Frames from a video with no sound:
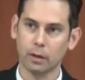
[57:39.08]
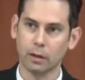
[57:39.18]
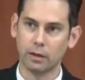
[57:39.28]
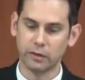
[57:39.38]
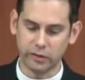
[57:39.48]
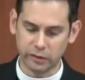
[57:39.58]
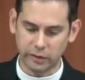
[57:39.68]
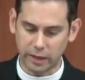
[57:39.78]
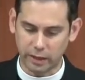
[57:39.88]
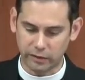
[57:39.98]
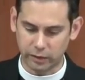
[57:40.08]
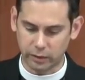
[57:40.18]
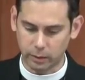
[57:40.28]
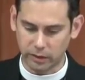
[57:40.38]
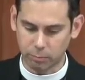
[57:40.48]
And he sees that as, a,
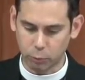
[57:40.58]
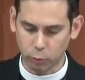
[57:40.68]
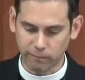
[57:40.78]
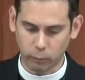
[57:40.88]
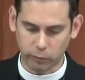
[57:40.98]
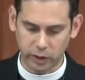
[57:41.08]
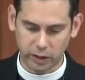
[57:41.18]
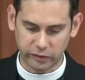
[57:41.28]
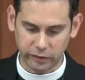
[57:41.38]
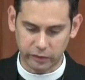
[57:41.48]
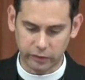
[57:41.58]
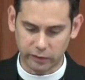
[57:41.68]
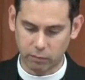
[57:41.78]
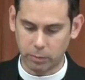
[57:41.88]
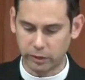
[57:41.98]
as proof for the existence
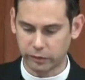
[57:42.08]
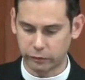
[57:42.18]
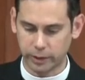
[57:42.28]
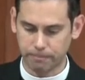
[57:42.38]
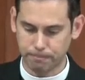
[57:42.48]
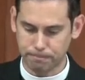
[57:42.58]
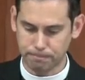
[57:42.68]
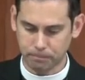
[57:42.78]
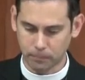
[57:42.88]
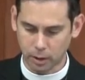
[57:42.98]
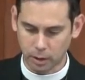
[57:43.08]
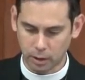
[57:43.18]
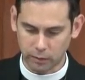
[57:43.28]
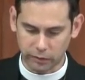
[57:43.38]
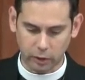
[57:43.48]
of the ministry.
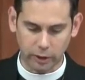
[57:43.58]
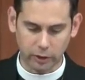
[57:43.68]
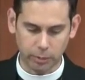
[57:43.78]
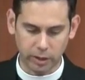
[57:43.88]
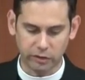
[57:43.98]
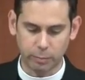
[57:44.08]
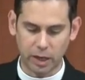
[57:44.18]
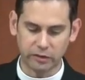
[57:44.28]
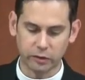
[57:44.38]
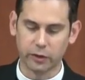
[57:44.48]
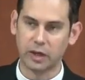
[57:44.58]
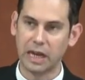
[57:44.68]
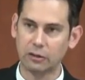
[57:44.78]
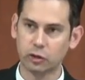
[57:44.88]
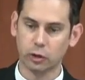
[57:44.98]
This argument is based on the
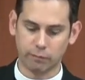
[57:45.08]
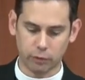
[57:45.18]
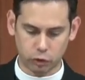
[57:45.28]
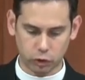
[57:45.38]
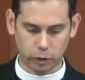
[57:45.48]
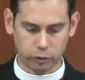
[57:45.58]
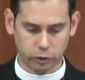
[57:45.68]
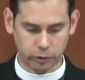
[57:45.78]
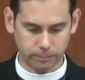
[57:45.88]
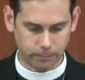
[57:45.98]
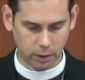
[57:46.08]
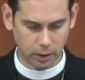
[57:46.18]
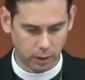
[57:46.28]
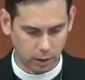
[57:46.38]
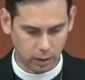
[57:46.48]
nature of the church.
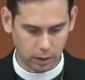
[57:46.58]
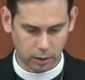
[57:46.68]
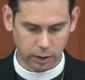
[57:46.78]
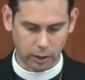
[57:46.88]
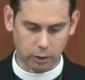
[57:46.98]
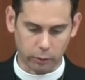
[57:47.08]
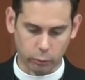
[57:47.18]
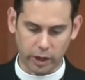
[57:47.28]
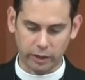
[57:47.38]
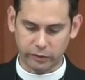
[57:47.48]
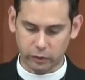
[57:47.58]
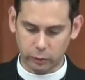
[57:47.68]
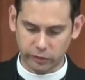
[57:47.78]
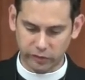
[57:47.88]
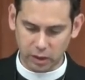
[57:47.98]
Gerhard writes
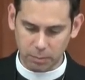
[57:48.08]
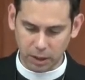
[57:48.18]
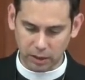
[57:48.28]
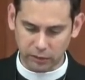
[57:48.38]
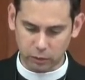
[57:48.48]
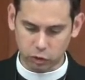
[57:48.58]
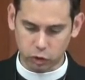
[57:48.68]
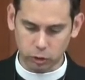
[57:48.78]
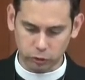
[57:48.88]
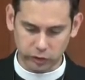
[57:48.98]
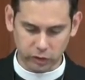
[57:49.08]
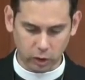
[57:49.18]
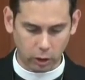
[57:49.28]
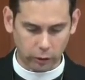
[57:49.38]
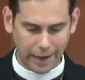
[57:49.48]
You see, because the church is
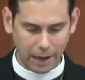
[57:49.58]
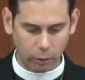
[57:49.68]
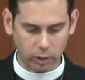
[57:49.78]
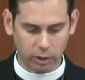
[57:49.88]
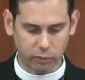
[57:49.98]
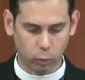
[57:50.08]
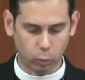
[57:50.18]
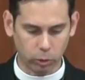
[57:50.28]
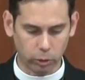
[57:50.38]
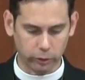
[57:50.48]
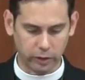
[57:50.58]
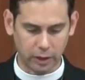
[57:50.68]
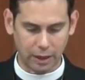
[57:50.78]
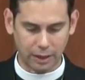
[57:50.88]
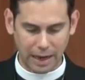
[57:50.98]
called out of the world,
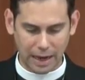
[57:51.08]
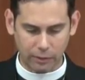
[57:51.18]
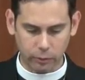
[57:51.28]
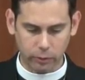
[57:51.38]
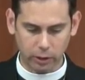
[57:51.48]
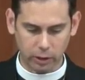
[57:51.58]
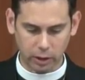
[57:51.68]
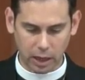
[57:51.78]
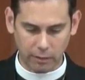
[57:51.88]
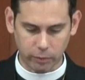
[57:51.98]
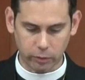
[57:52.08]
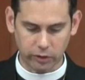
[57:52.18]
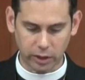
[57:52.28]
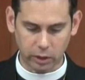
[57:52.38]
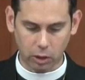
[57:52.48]
gathered, governed,
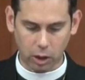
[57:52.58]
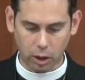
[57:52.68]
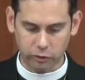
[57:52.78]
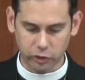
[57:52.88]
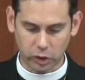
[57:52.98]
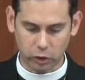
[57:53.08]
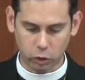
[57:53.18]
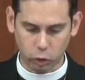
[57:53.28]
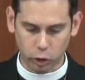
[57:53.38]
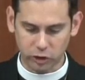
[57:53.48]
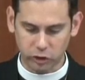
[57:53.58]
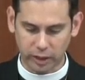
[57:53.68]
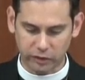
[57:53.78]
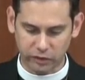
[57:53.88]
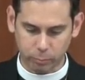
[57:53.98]
enlarged, nourished,
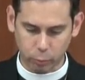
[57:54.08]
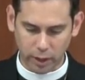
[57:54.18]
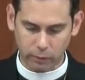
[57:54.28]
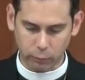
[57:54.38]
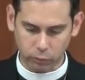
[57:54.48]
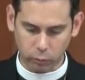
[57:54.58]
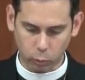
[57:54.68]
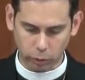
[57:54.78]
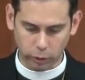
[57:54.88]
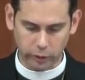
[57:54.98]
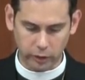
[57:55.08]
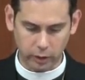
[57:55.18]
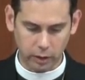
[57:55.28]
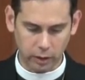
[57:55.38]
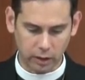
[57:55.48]
and spread through the word,
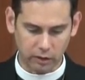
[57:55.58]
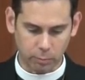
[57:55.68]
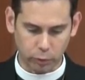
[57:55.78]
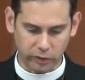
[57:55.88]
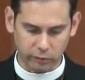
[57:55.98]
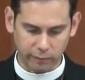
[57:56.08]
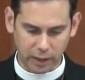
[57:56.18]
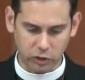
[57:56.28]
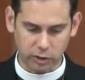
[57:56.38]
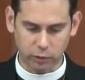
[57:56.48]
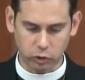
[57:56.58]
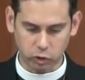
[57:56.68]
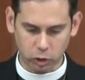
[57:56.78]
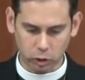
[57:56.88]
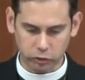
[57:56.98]
the preservation of the
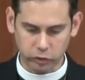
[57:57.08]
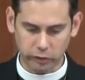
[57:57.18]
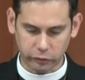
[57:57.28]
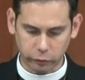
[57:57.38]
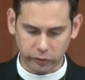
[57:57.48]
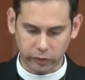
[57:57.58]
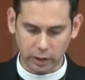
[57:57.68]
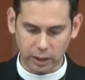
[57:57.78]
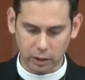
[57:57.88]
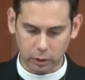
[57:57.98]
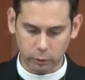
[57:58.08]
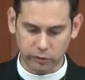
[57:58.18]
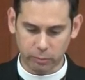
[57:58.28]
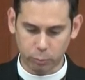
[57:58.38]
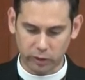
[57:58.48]
church certainly
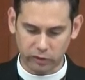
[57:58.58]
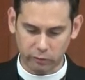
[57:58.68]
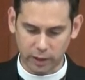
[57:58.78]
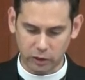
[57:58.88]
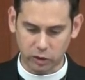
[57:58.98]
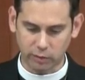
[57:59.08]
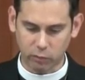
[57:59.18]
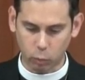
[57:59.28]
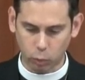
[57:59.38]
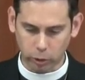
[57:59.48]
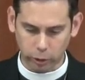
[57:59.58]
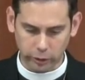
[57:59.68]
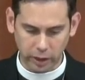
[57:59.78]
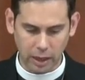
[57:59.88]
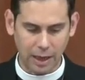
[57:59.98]
includes the preservation of the
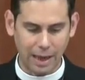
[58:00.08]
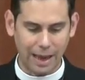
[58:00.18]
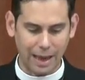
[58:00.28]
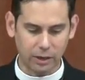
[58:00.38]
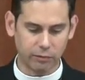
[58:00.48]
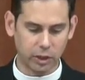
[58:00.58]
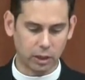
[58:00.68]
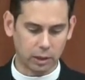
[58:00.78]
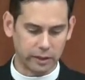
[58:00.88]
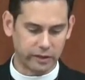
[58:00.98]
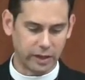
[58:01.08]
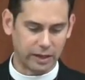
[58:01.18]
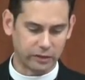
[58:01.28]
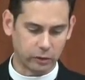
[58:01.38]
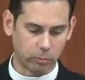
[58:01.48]
word and of the
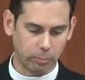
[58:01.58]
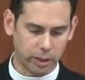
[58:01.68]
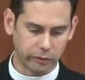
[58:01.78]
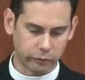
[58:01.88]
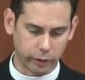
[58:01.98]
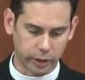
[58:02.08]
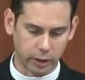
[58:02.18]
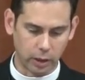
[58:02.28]
ecclesiastical ministry,